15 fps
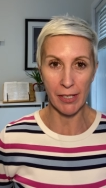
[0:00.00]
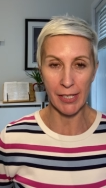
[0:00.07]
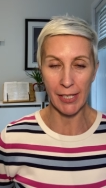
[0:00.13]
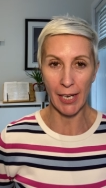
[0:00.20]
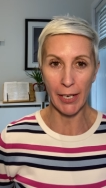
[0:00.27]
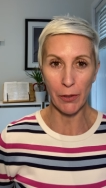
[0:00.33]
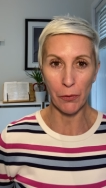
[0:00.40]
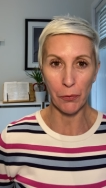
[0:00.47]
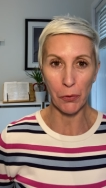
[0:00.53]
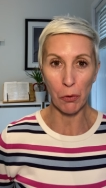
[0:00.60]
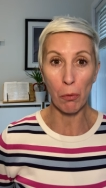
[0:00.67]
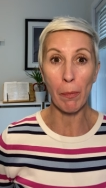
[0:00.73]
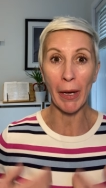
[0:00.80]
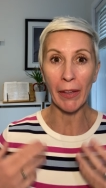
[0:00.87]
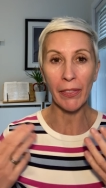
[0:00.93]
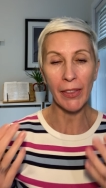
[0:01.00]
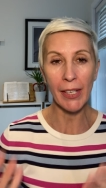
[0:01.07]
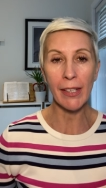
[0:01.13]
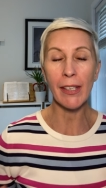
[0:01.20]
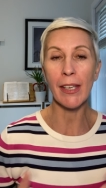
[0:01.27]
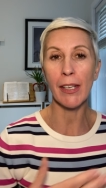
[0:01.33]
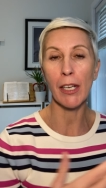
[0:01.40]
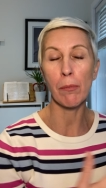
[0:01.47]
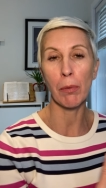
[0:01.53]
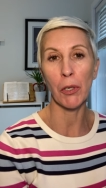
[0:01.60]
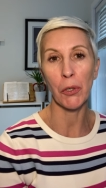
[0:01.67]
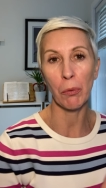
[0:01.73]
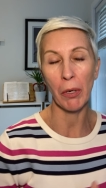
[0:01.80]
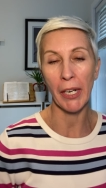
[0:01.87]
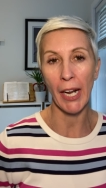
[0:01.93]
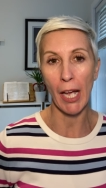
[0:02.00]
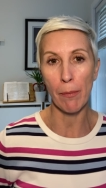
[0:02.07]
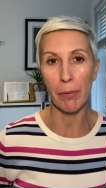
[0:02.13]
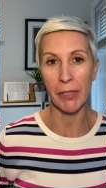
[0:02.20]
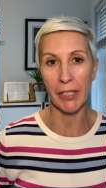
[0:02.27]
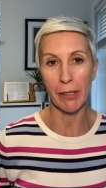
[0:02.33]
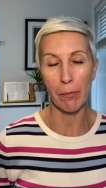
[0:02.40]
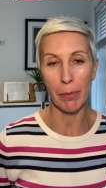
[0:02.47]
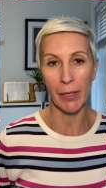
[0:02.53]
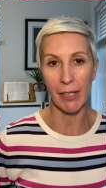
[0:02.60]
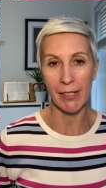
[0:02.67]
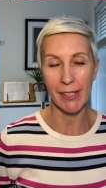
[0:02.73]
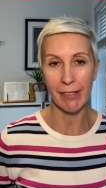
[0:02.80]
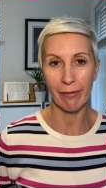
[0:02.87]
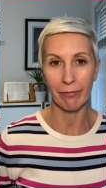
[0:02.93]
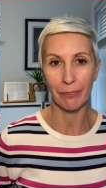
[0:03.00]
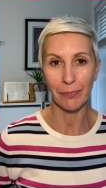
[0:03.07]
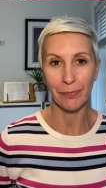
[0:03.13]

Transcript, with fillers: inside of you by thinking about what happened in the past.